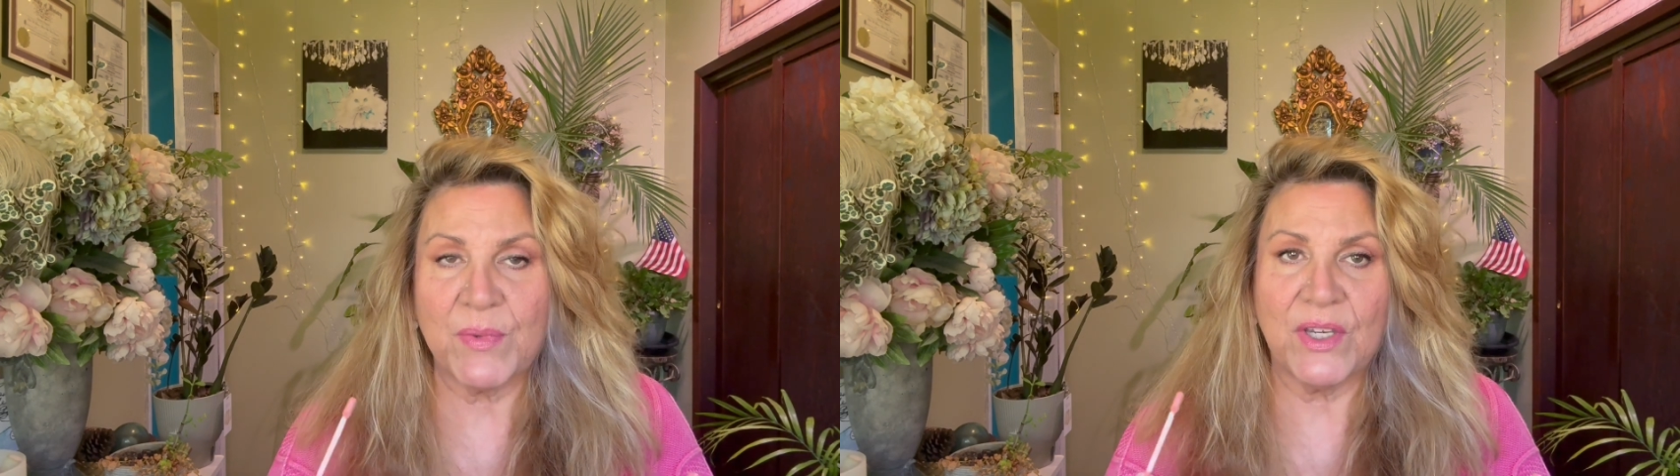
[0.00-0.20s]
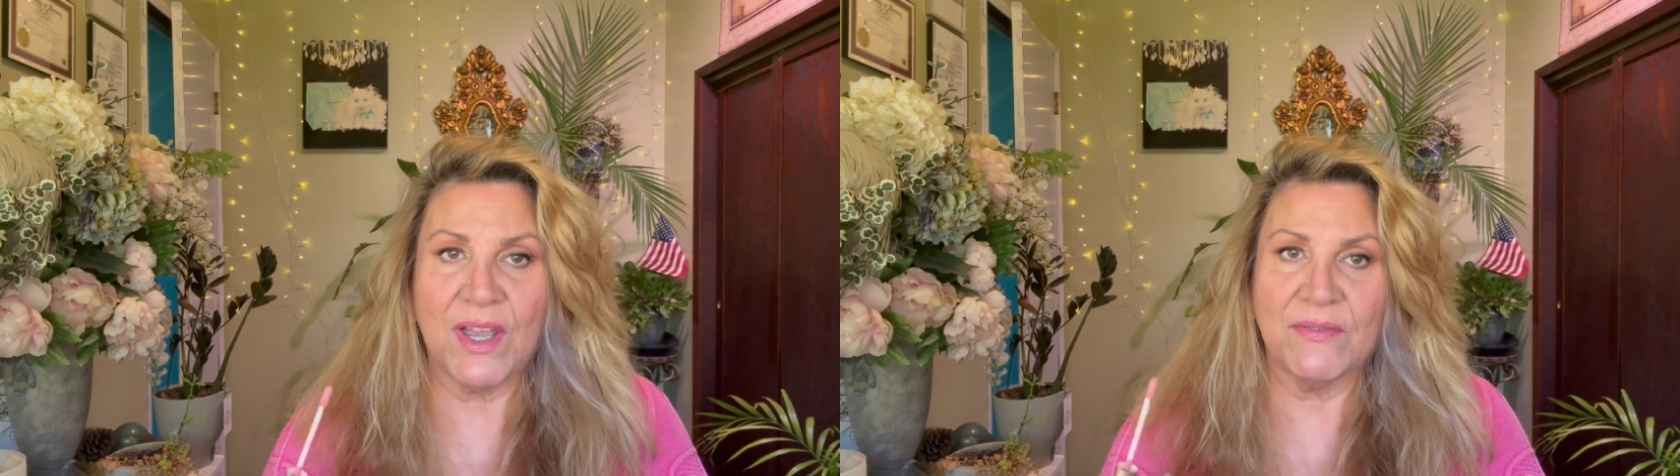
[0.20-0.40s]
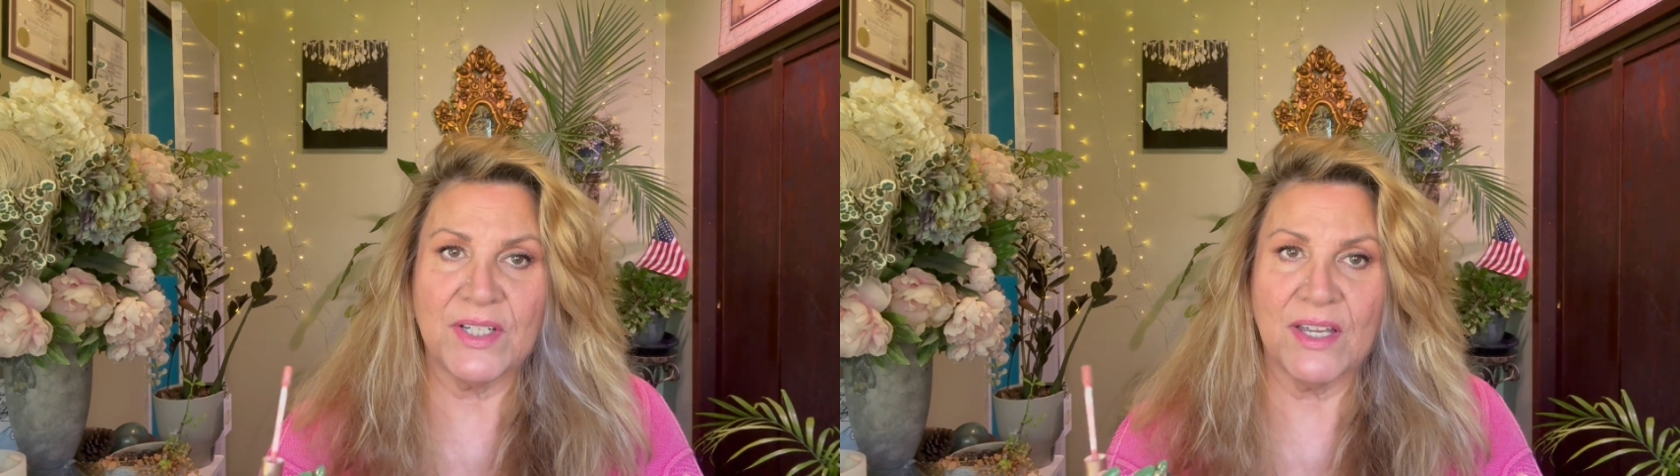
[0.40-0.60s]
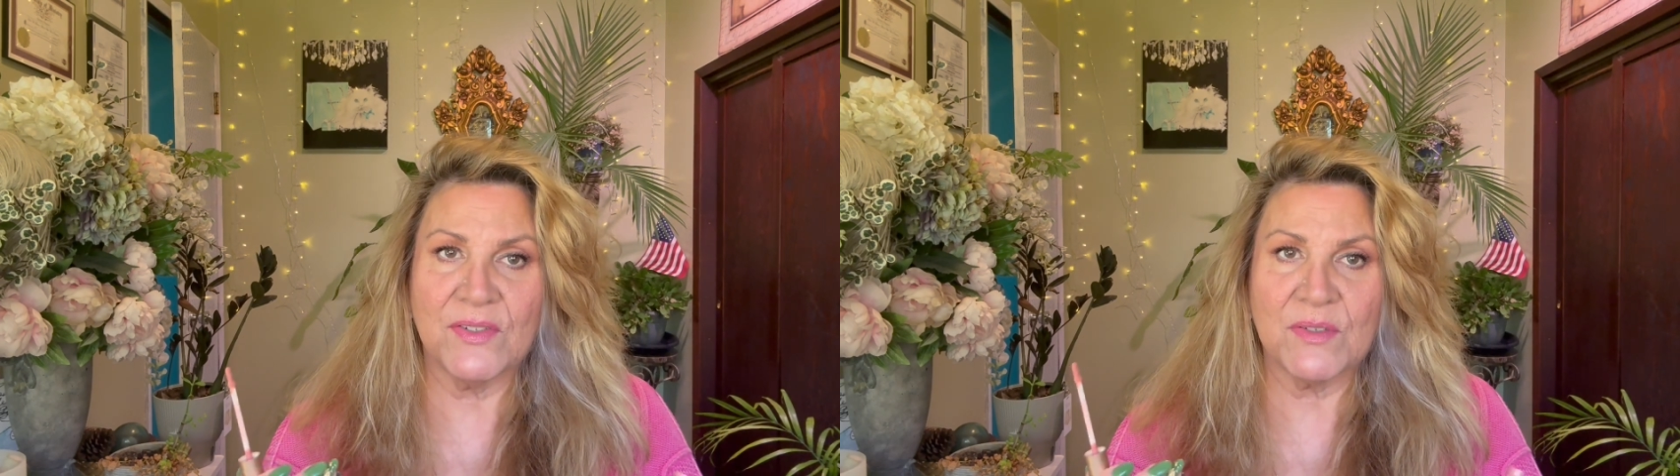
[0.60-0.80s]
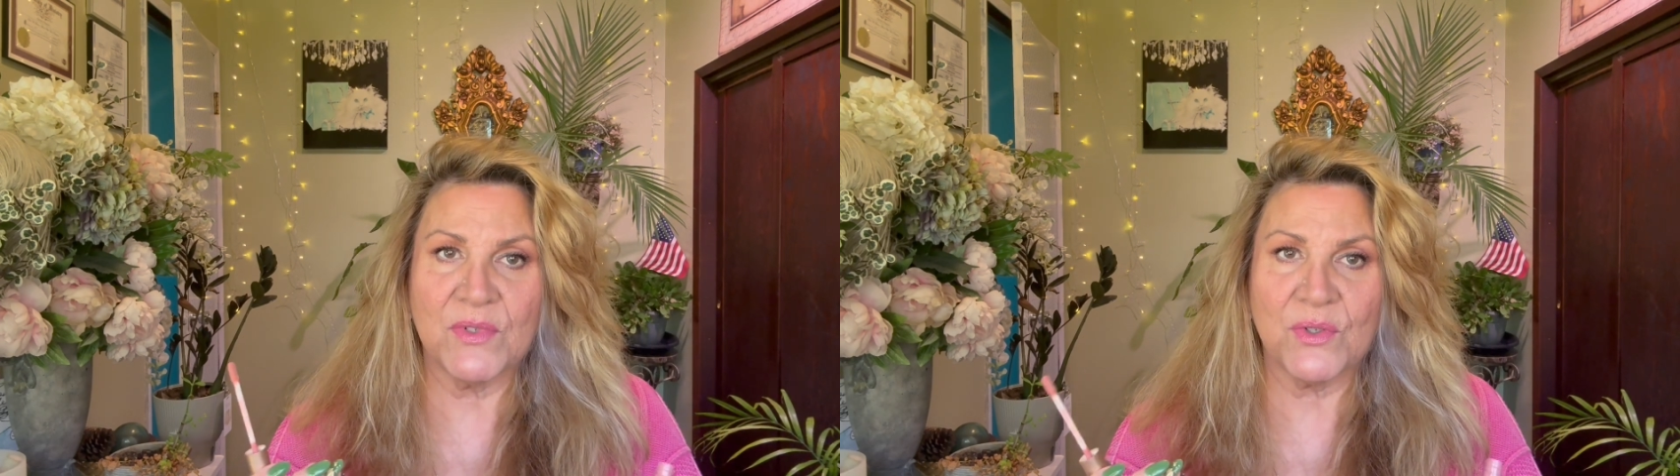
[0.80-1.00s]
but you have to have
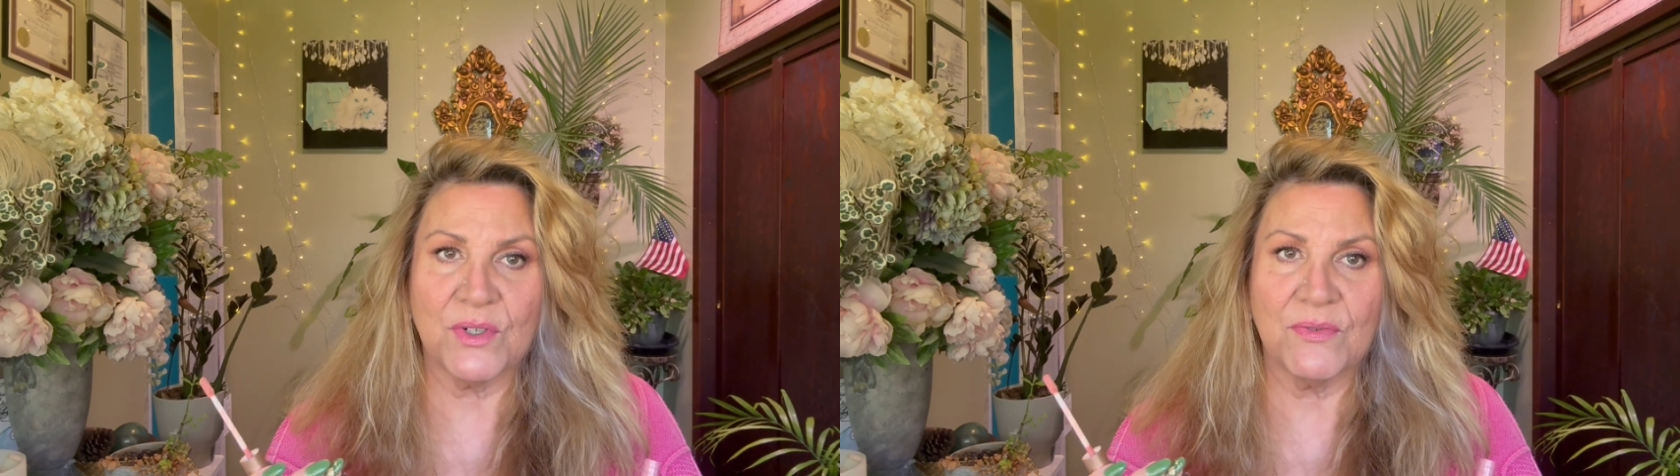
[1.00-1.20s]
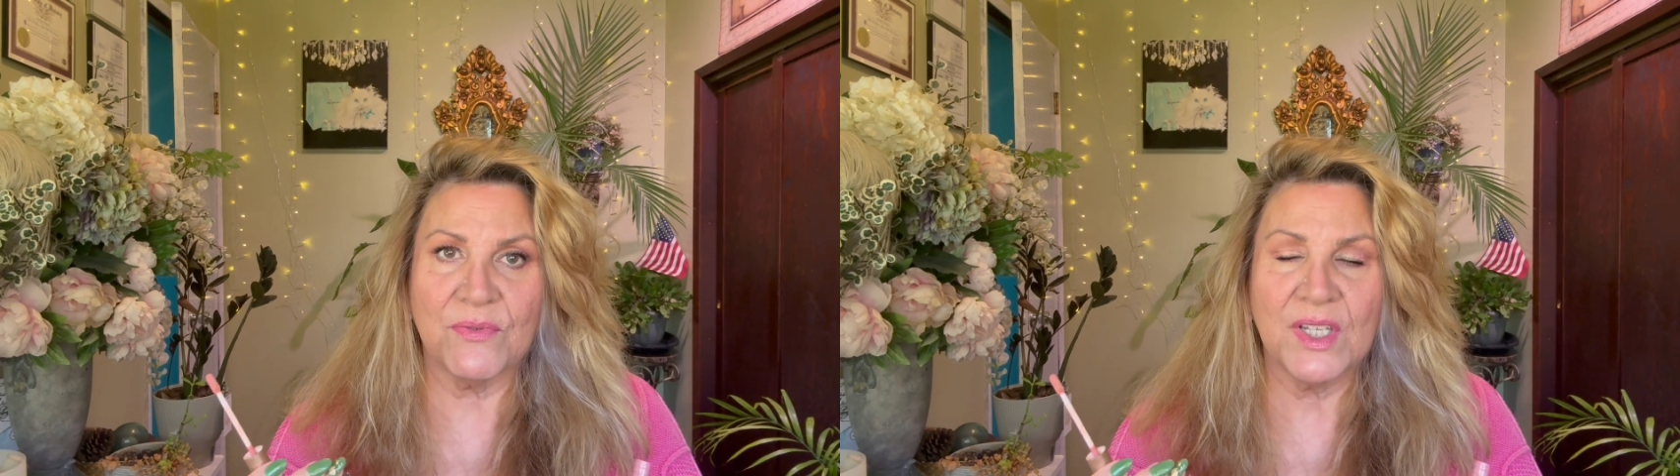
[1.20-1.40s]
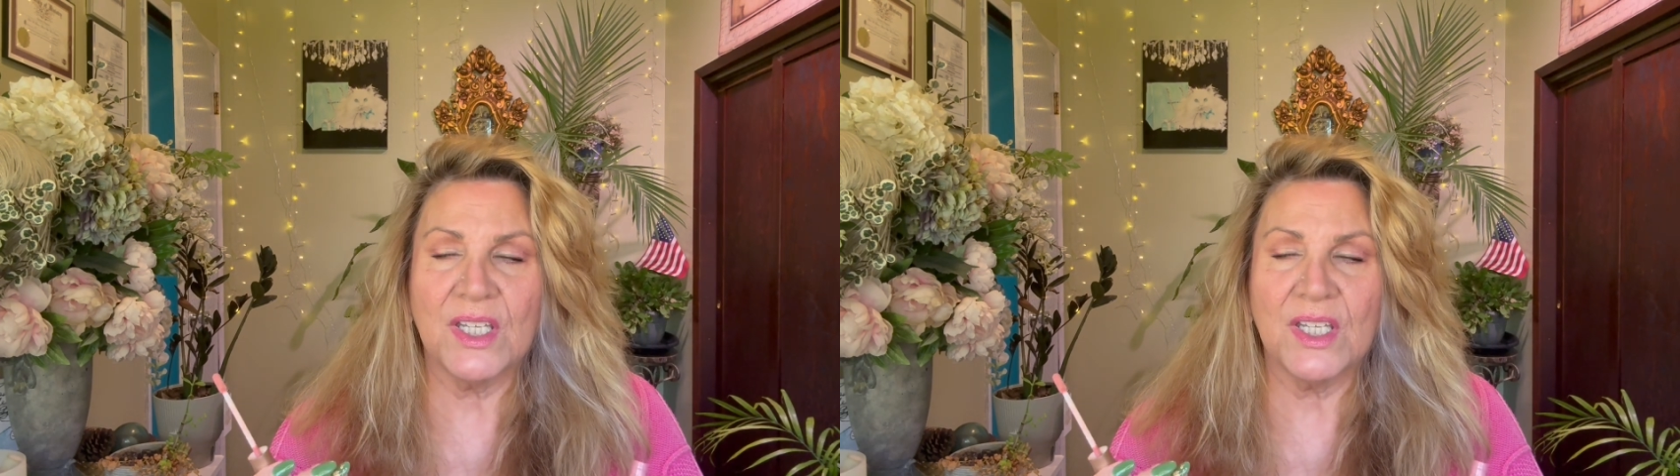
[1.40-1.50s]
some sort of